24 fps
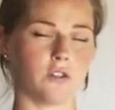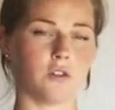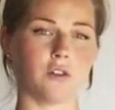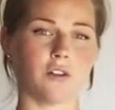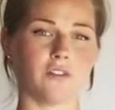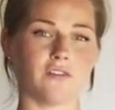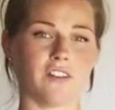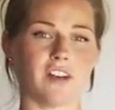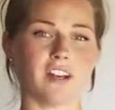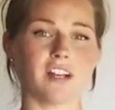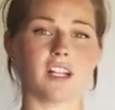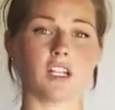You
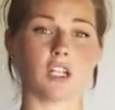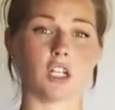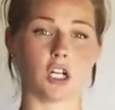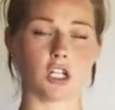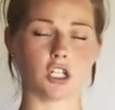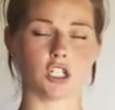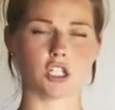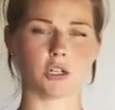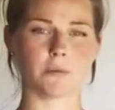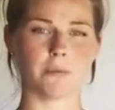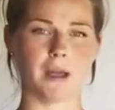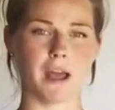can find a
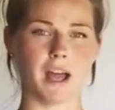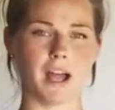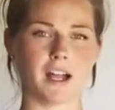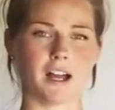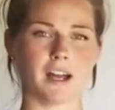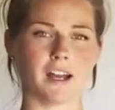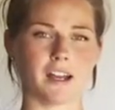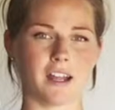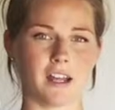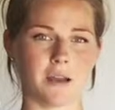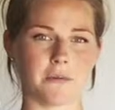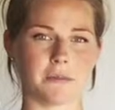larger pack
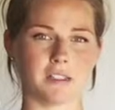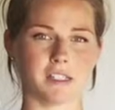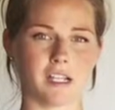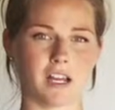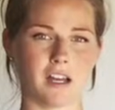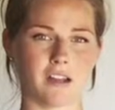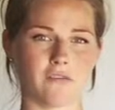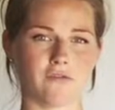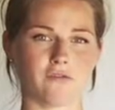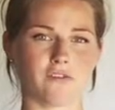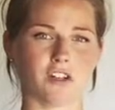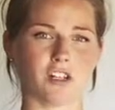on
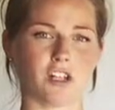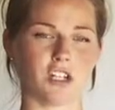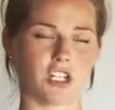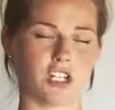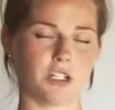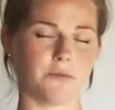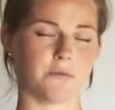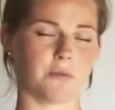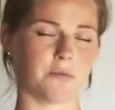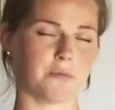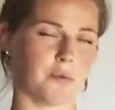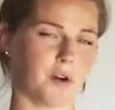Amazon for a
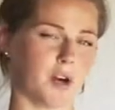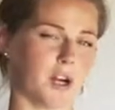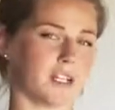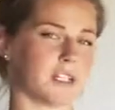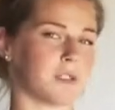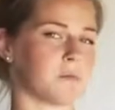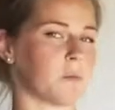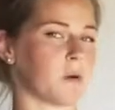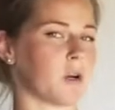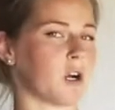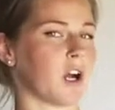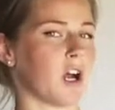cheaper
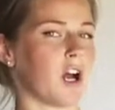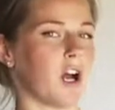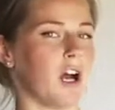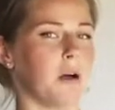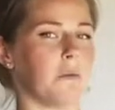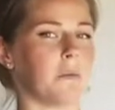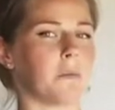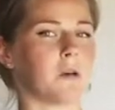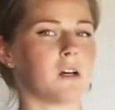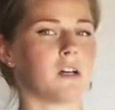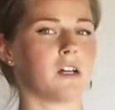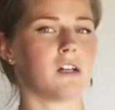price per
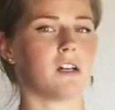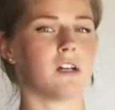cup.